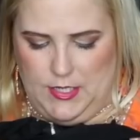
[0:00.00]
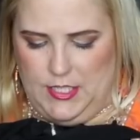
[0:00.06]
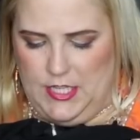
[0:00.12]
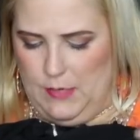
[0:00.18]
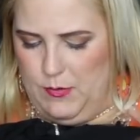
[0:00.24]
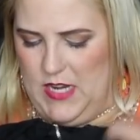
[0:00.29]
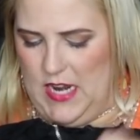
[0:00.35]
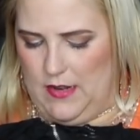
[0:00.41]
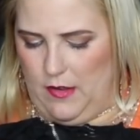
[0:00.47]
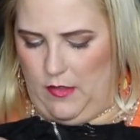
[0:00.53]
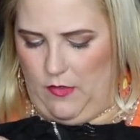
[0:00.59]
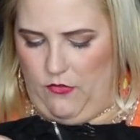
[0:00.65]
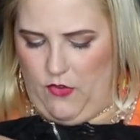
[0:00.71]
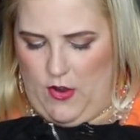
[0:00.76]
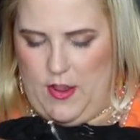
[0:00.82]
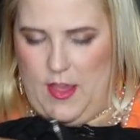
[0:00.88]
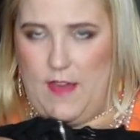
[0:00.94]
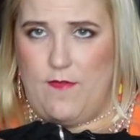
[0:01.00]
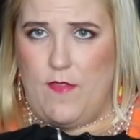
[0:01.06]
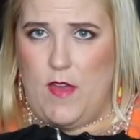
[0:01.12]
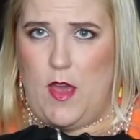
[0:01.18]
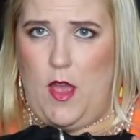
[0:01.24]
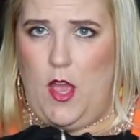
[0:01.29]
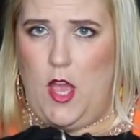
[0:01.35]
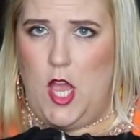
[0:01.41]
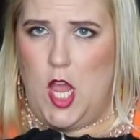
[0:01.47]
dip down in the front and
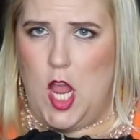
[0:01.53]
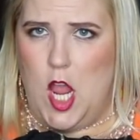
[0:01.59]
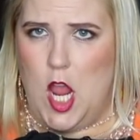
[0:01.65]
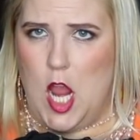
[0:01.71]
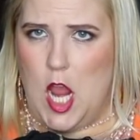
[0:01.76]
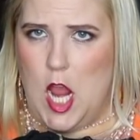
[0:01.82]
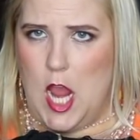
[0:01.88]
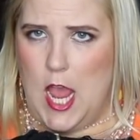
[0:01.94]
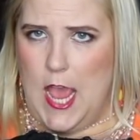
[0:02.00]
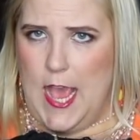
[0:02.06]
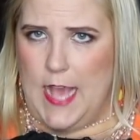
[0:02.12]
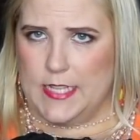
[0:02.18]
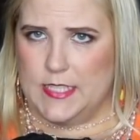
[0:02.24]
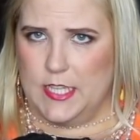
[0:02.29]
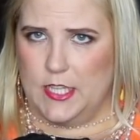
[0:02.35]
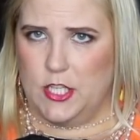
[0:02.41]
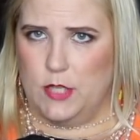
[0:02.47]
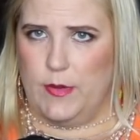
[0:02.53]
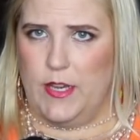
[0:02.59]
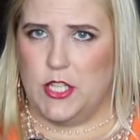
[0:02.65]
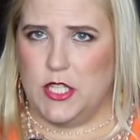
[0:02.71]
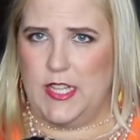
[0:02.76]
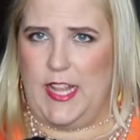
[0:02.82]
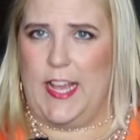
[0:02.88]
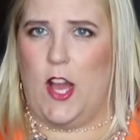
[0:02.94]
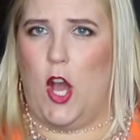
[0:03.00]
the
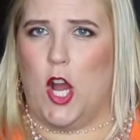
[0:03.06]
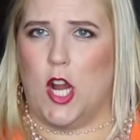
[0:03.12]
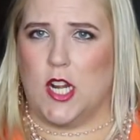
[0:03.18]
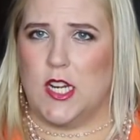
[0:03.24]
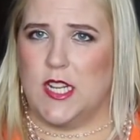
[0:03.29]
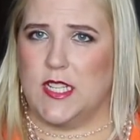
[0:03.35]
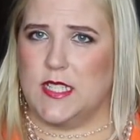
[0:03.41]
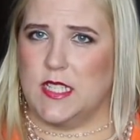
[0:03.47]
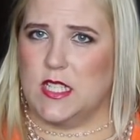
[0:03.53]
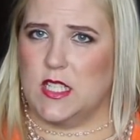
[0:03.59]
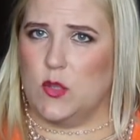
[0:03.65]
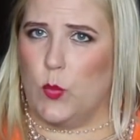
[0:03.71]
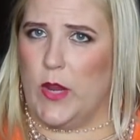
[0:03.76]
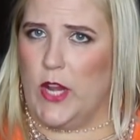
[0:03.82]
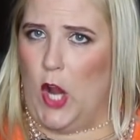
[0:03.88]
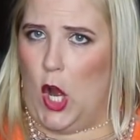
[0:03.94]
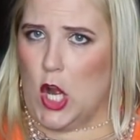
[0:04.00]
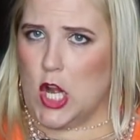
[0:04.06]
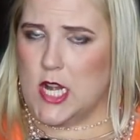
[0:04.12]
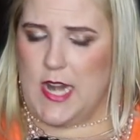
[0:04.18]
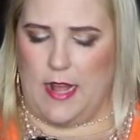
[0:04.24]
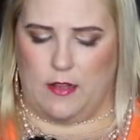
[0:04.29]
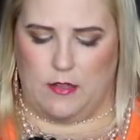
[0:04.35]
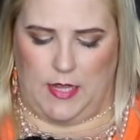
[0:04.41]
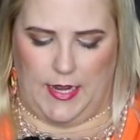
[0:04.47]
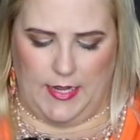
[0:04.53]
accentuation like a heart. It's a sweetheart
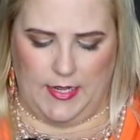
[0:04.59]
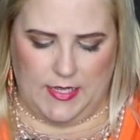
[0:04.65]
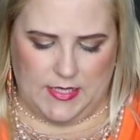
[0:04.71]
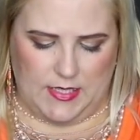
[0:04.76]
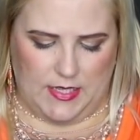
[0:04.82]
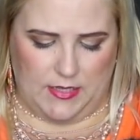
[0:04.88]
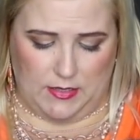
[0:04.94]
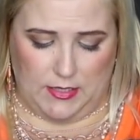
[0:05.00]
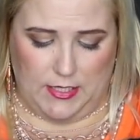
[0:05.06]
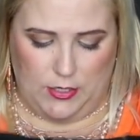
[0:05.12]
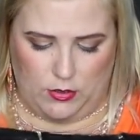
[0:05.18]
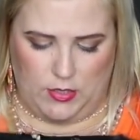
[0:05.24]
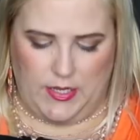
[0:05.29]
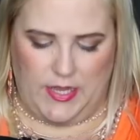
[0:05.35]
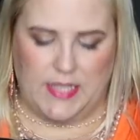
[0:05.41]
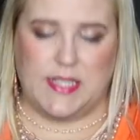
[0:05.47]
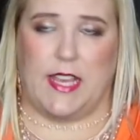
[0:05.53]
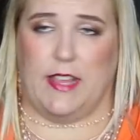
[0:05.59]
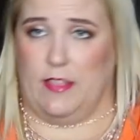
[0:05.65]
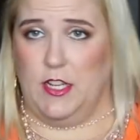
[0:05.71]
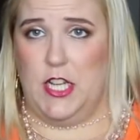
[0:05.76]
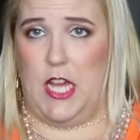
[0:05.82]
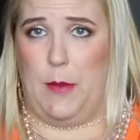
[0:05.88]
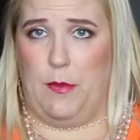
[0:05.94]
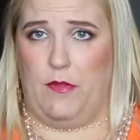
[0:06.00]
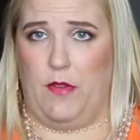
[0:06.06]
neckline because it literally is like the
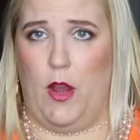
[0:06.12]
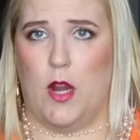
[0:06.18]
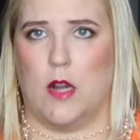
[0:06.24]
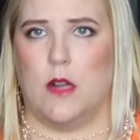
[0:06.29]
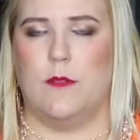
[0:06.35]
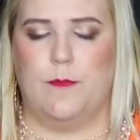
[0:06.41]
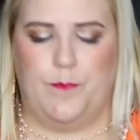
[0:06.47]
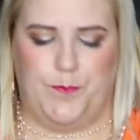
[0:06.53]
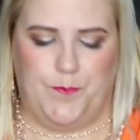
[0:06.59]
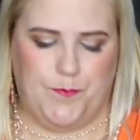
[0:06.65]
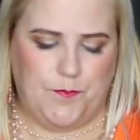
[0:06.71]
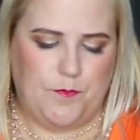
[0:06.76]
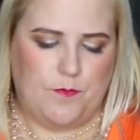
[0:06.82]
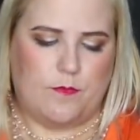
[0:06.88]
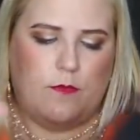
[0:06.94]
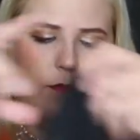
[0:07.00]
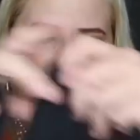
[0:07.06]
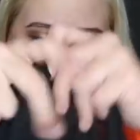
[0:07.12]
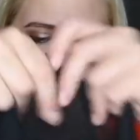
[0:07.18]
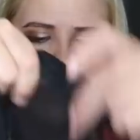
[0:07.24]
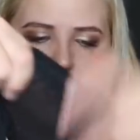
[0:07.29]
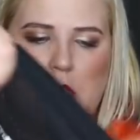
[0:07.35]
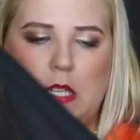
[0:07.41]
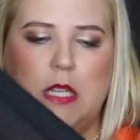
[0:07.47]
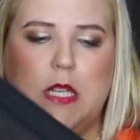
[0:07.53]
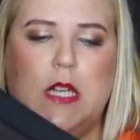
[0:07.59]
top of a heart.
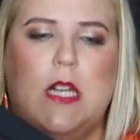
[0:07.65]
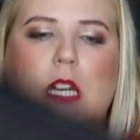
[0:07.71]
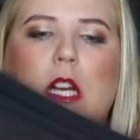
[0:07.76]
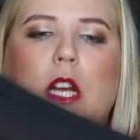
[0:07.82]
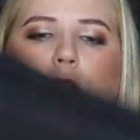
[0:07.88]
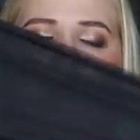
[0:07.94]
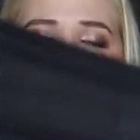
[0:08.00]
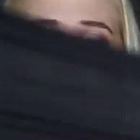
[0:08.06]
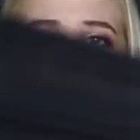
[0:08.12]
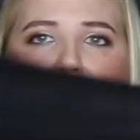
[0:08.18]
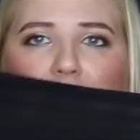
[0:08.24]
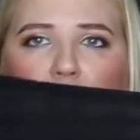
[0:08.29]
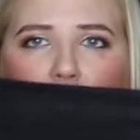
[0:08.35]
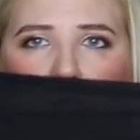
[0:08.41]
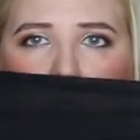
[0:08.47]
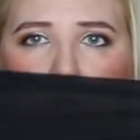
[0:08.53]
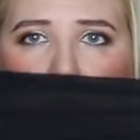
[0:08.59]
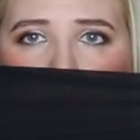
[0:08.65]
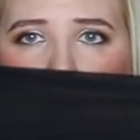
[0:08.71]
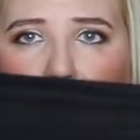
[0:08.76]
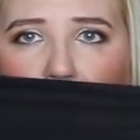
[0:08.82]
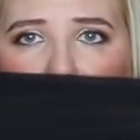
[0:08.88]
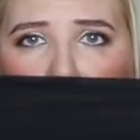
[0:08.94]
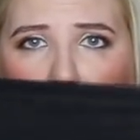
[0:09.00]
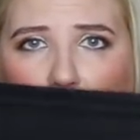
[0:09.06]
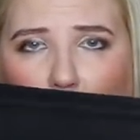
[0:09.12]
You have mesh
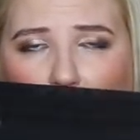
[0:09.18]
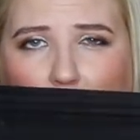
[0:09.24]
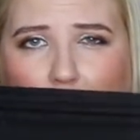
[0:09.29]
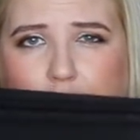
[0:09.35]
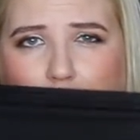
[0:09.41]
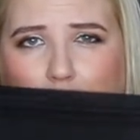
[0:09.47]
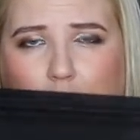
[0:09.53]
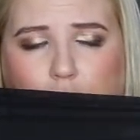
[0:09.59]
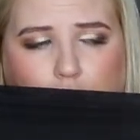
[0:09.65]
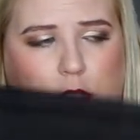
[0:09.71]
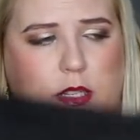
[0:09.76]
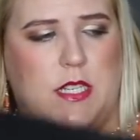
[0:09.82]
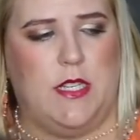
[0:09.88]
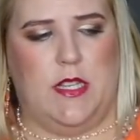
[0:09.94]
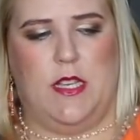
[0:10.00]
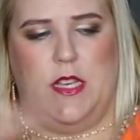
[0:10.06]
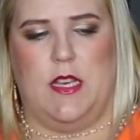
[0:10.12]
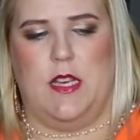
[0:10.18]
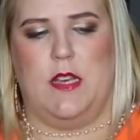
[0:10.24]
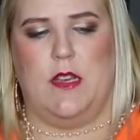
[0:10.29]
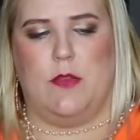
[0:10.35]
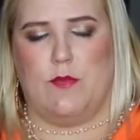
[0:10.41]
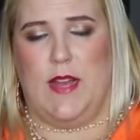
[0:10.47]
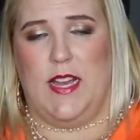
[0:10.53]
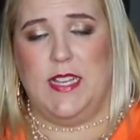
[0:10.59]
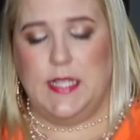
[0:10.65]
sleeves down to
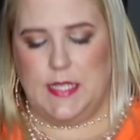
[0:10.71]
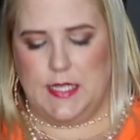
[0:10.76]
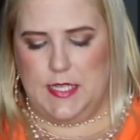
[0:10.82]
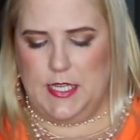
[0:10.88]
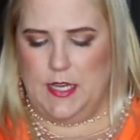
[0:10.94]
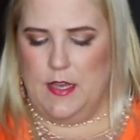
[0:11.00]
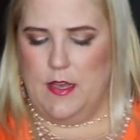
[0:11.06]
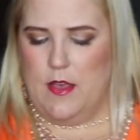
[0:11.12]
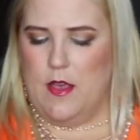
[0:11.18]
the wrist.